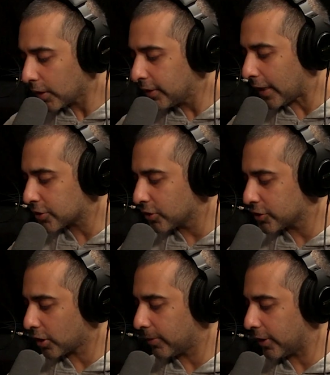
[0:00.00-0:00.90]
Yeah. So
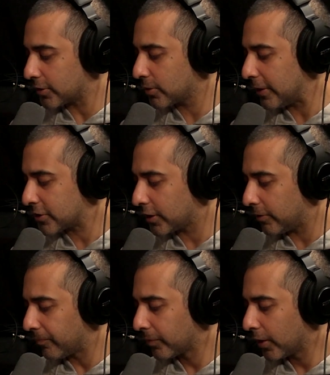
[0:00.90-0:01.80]
let's talk about that. So
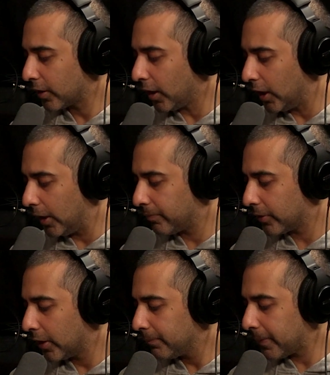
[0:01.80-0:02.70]
basically,
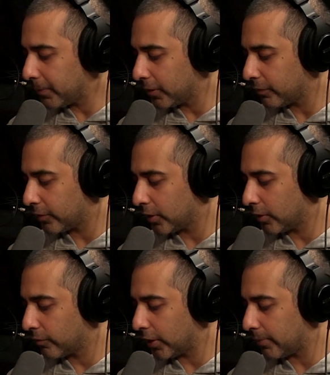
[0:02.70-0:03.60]
people
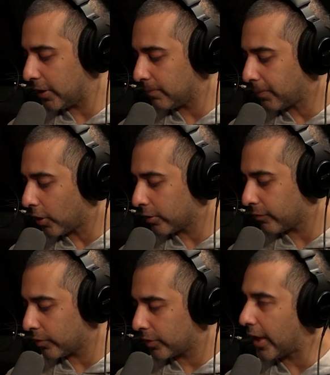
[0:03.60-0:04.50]
have, part
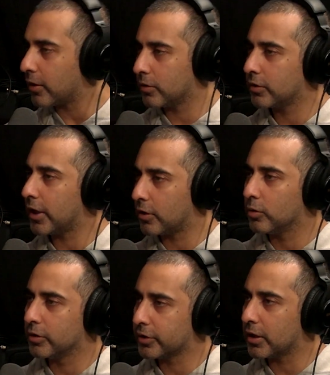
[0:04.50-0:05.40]
of that
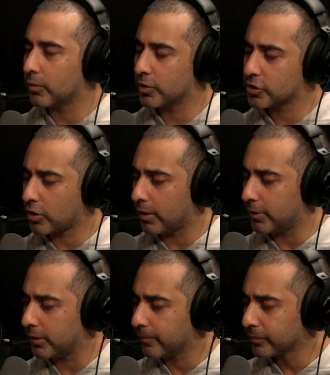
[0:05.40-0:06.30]
whole thing that we're
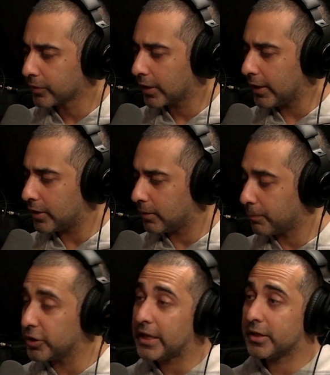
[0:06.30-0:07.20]
describing, it
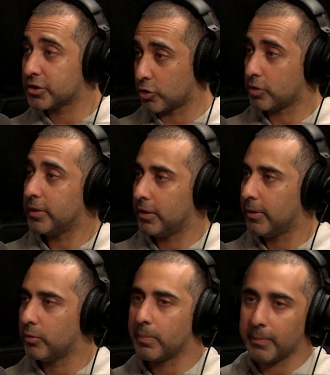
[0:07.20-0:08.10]
predated social media,
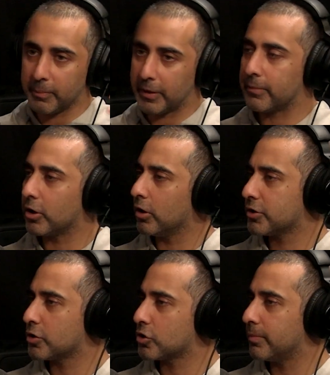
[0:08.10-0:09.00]
by the way. People blame it all
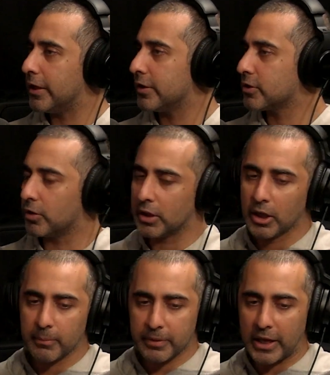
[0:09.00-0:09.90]
on social media and so on.
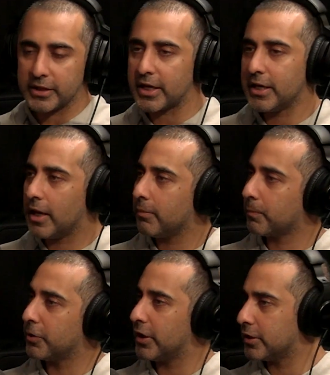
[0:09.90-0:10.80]
But that
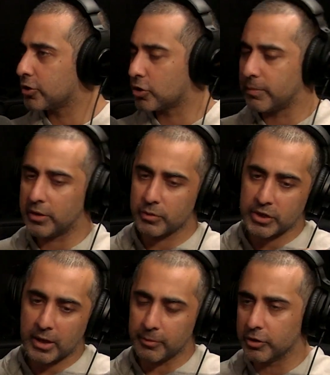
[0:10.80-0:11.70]
dynamic predated social media. There was
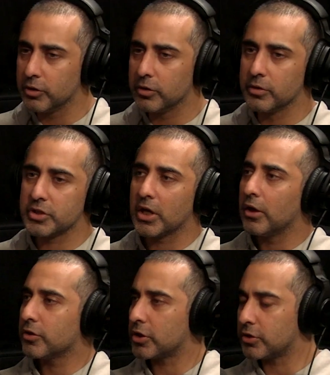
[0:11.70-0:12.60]
cable news.
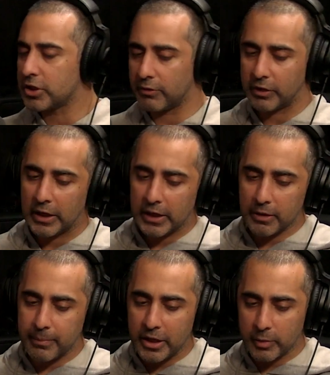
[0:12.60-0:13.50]
There's other stuff.
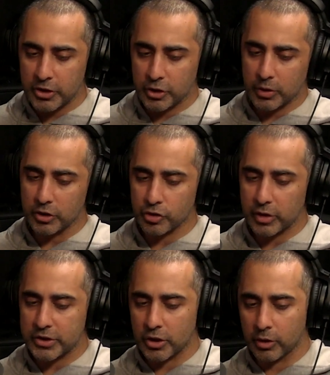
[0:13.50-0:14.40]
In many ways, you can
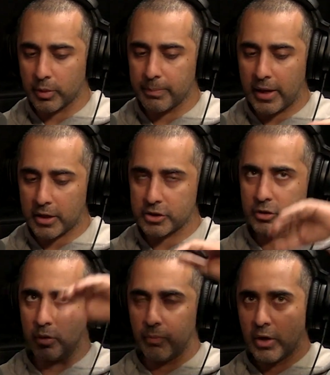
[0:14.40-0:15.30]
trace it all the way back
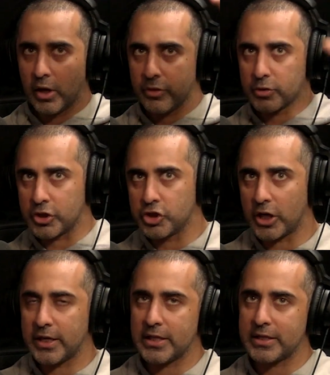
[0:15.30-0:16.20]
to there's a
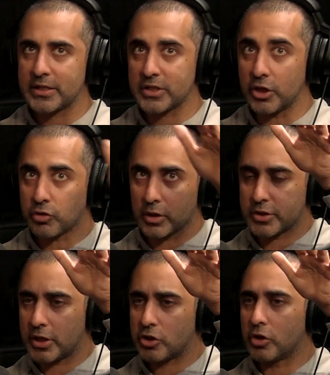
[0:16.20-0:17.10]
gigantic
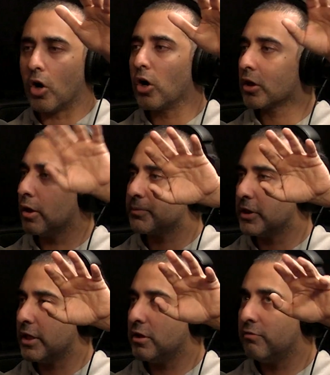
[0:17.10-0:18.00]
centralization arc up
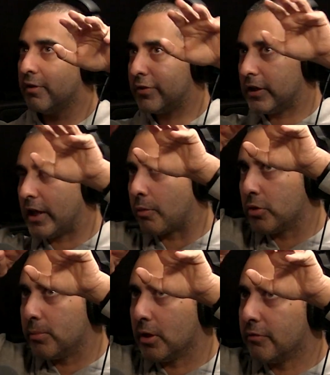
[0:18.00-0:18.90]
to 1950. And now we're
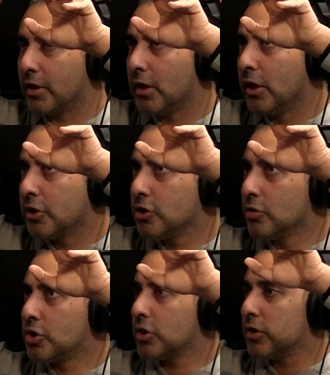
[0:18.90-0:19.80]
in the middle of a
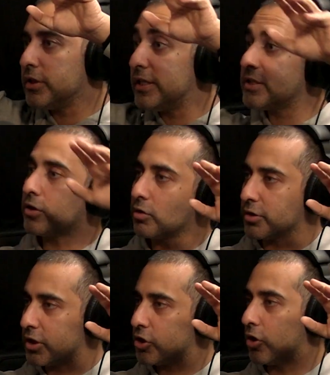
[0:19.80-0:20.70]
huge
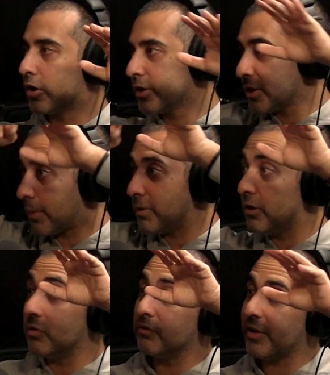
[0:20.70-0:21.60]
decentralization arc that's happening
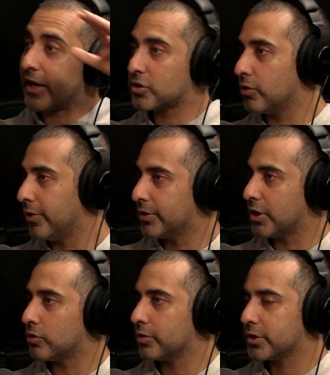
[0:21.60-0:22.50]
even faster than the
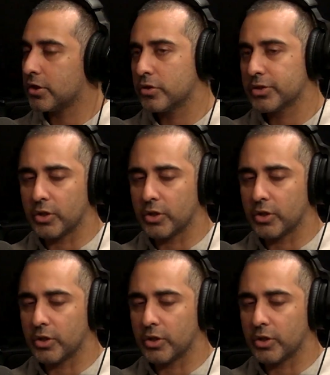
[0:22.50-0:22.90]
centralization.